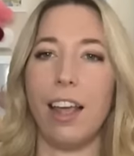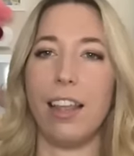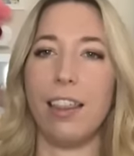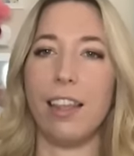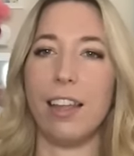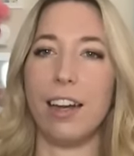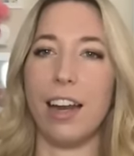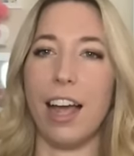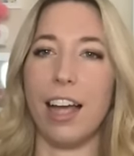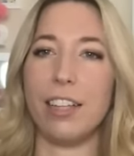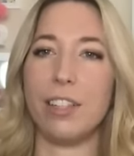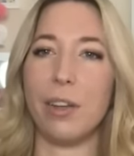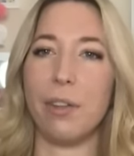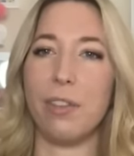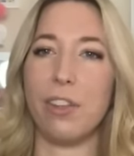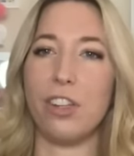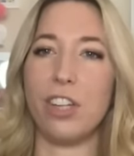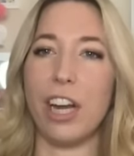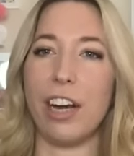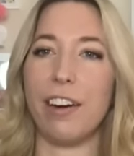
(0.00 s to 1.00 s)
And then I sewed
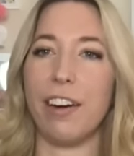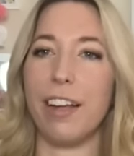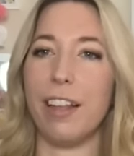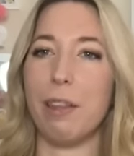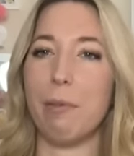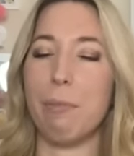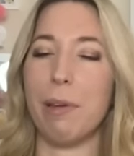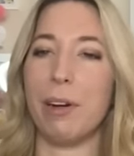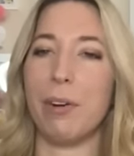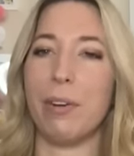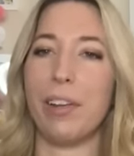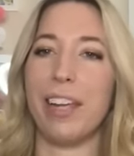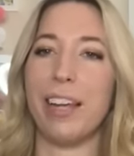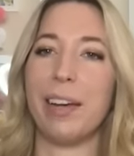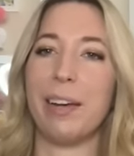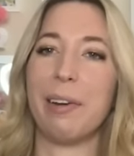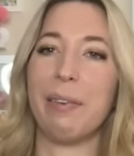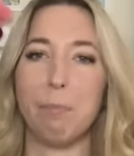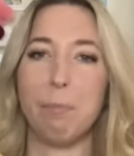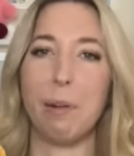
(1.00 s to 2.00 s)
the cherry in the middle
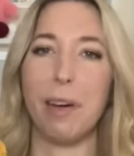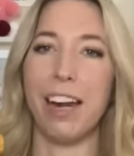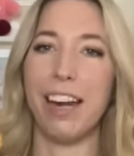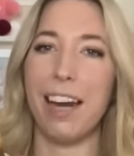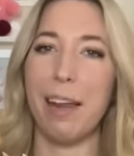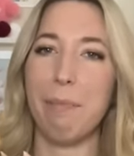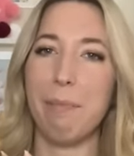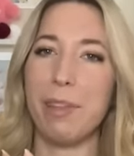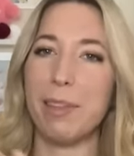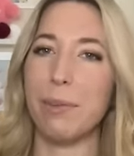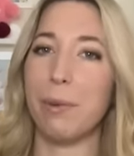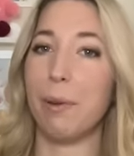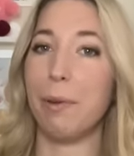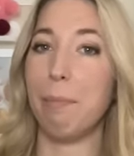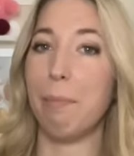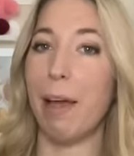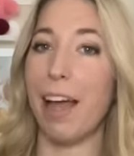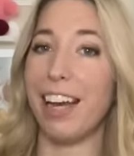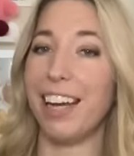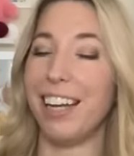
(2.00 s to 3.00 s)
here, but I named this one
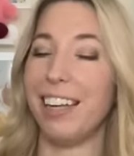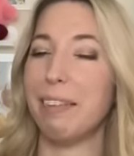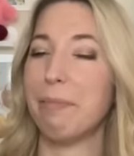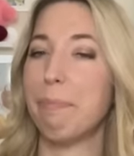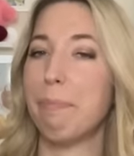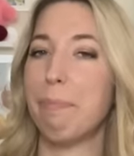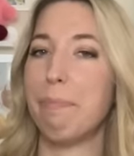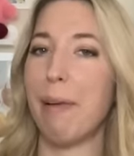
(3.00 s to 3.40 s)
Penny.